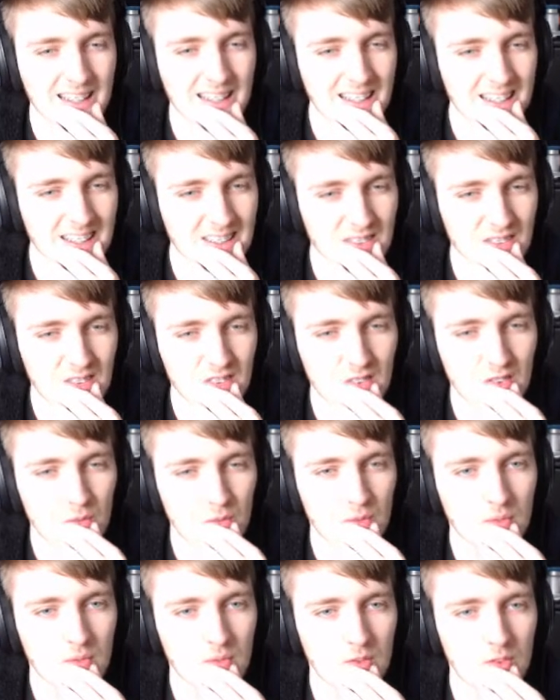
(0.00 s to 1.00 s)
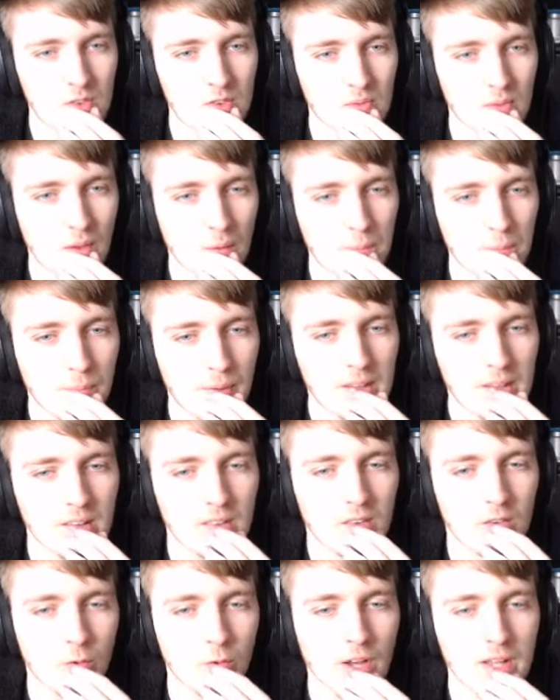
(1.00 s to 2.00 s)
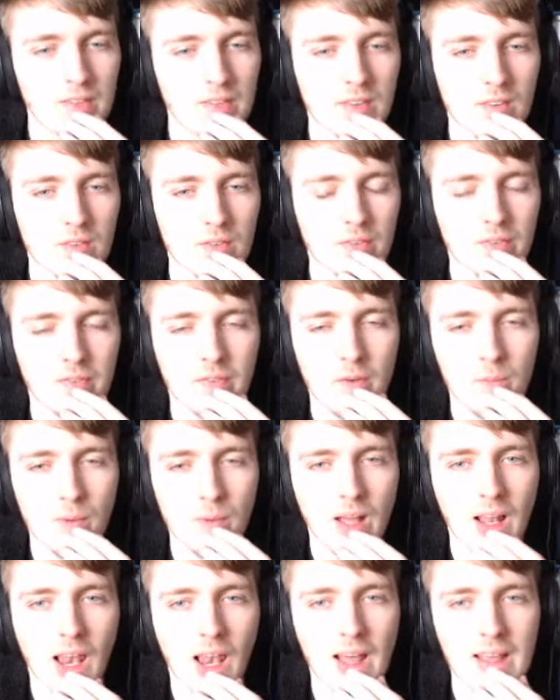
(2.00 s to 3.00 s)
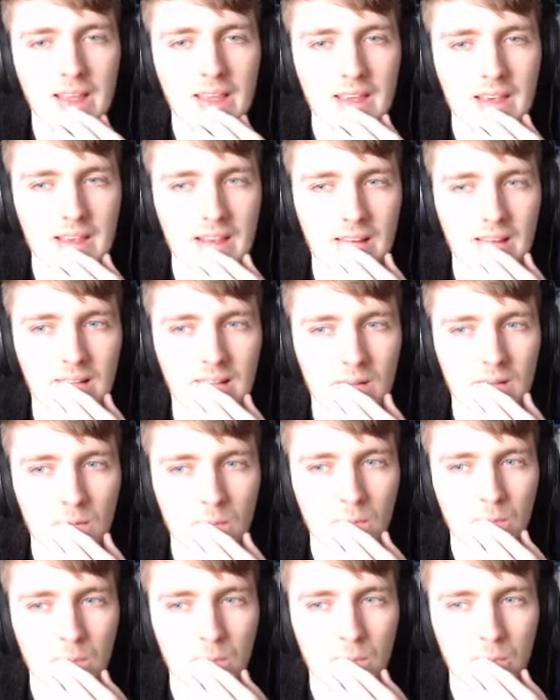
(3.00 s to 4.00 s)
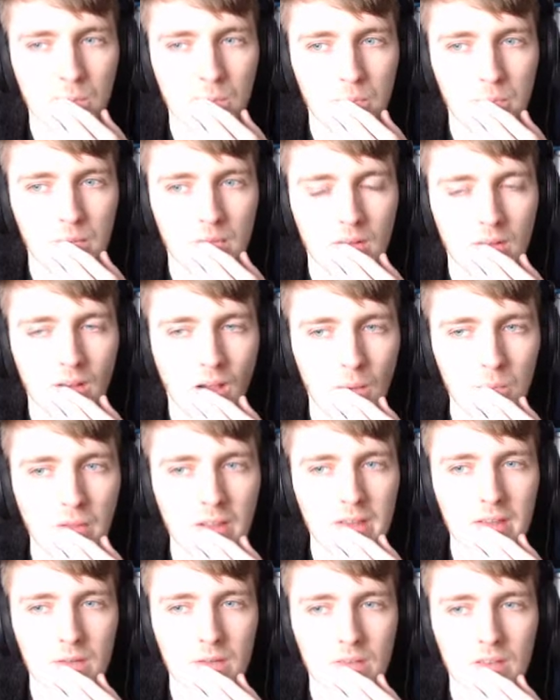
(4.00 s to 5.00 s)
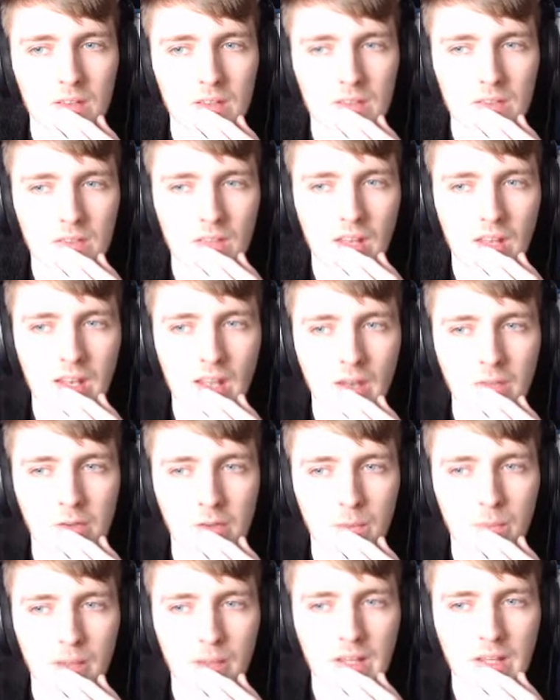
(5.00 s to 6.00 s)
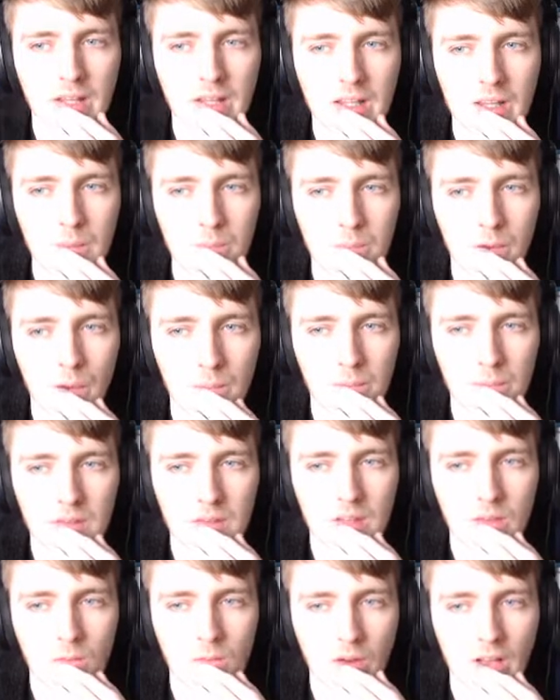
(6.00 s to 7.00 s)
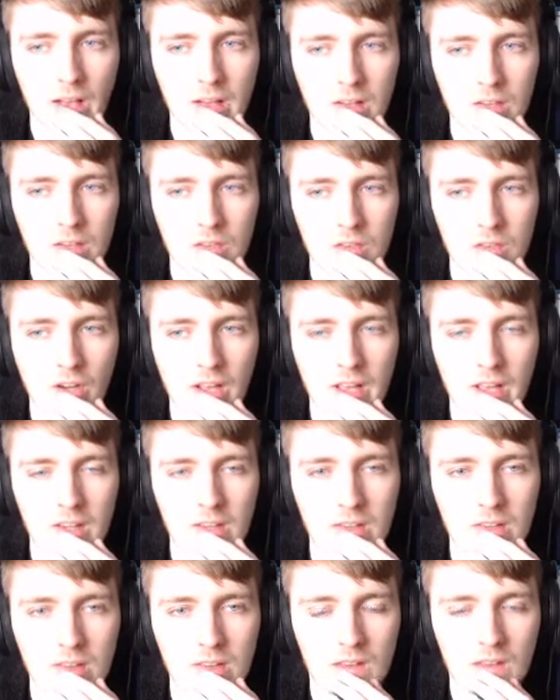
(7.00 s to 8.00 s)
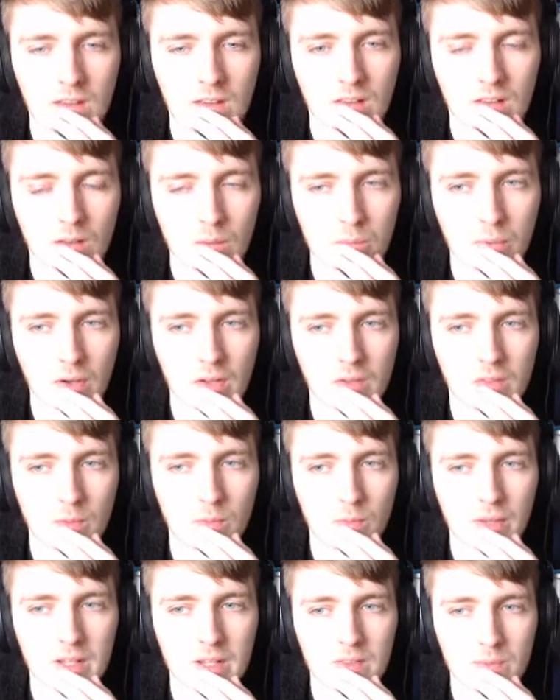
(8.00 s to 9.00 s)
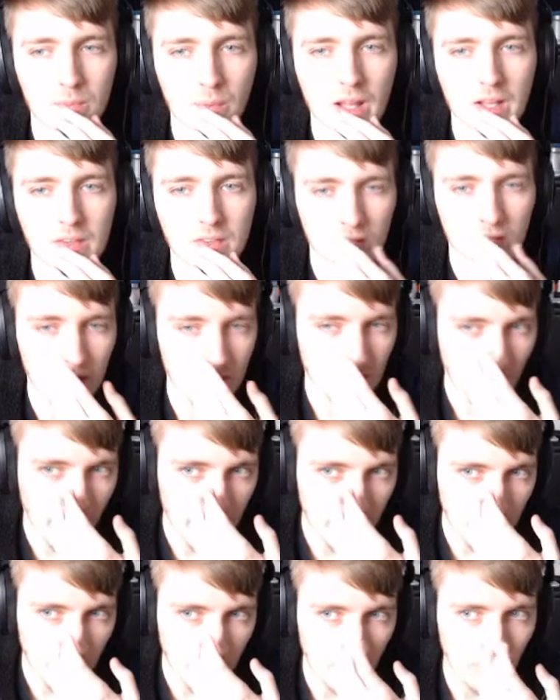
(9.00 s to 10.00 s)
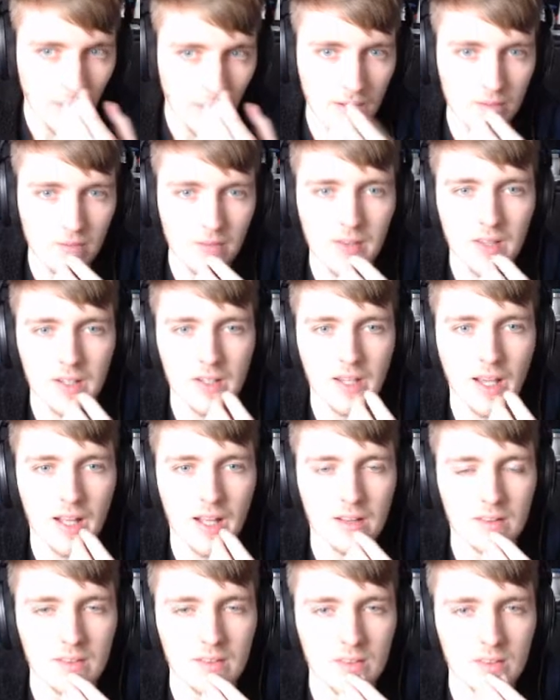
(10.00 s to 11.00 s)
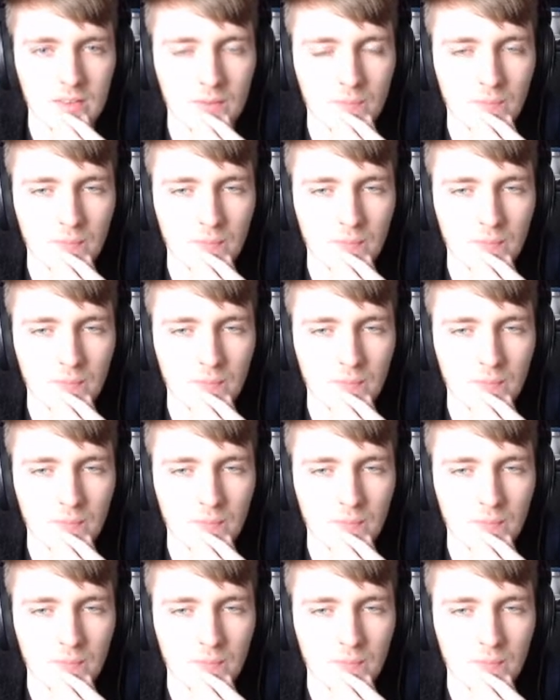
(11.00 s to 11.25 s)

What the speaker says: It's just a bit aggressive for my liking. I'm liking this inevitability, pumpkin, ratter, dragon, possibly splashing a tiny bit of white for the dance.